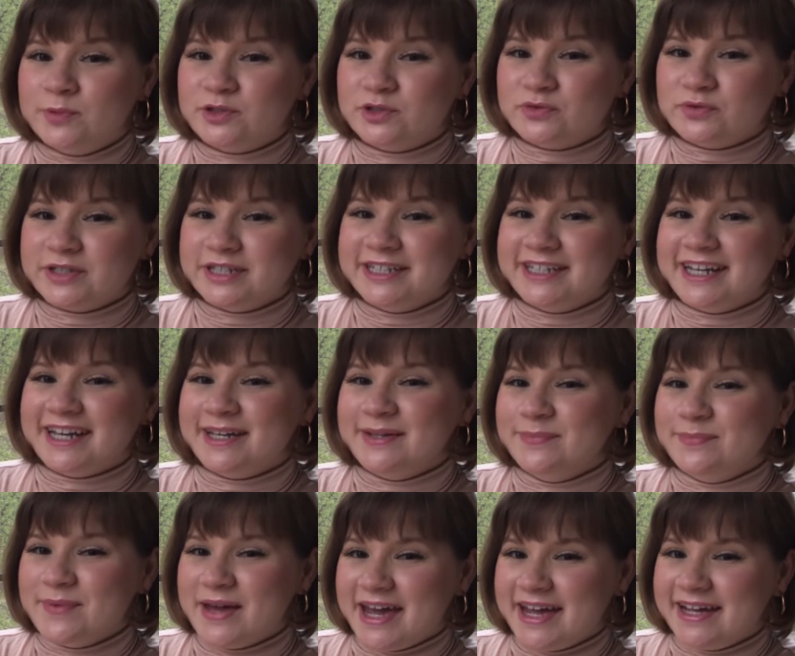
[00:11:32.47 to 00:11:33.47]
to read in
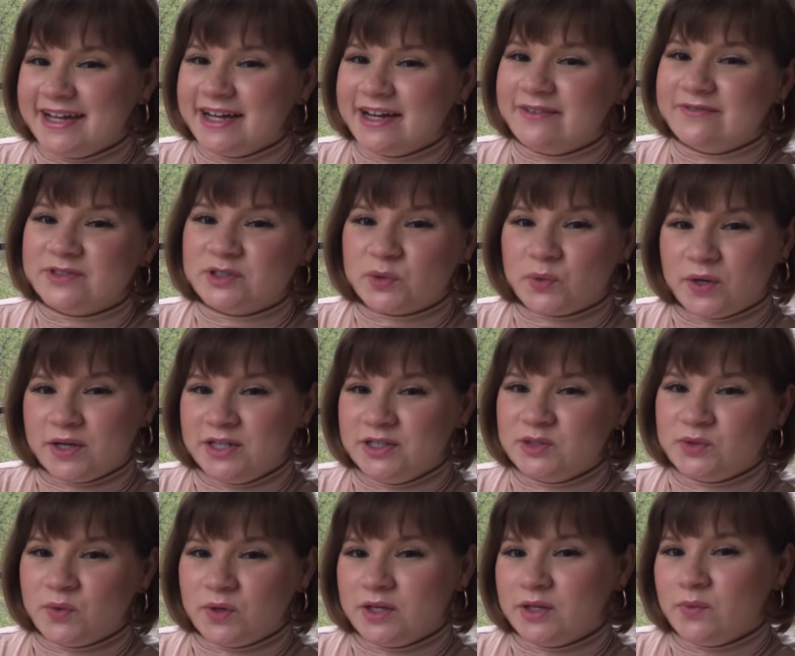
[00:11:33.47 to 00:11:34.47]
May of
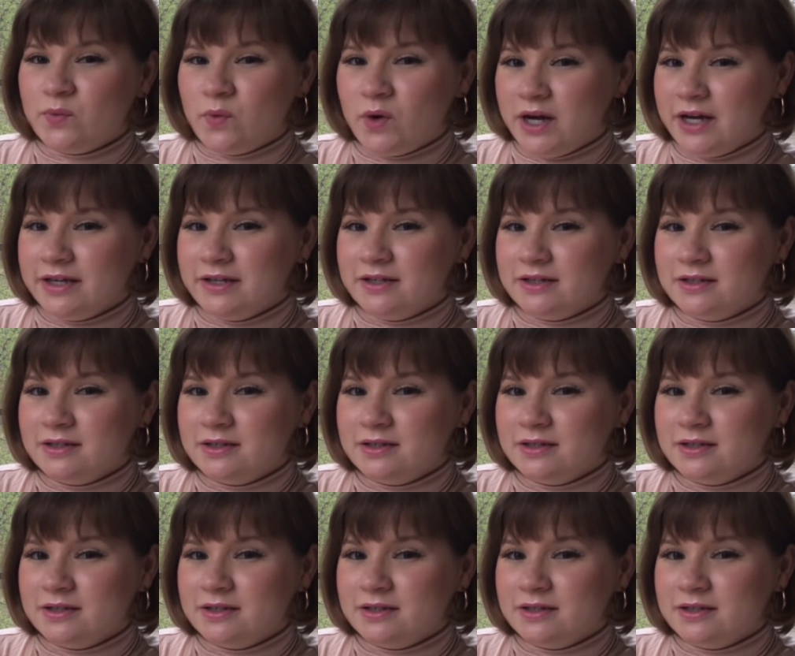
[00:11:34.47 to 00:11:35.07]
2021.